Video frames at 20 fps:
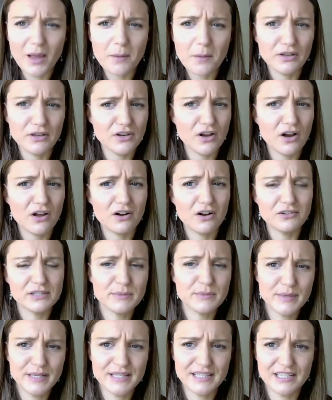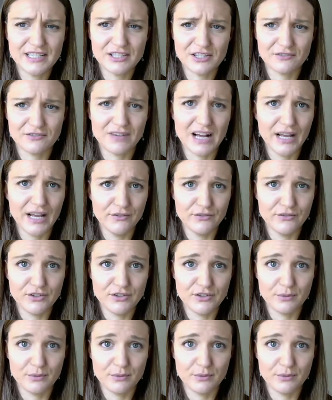but not all species survive to the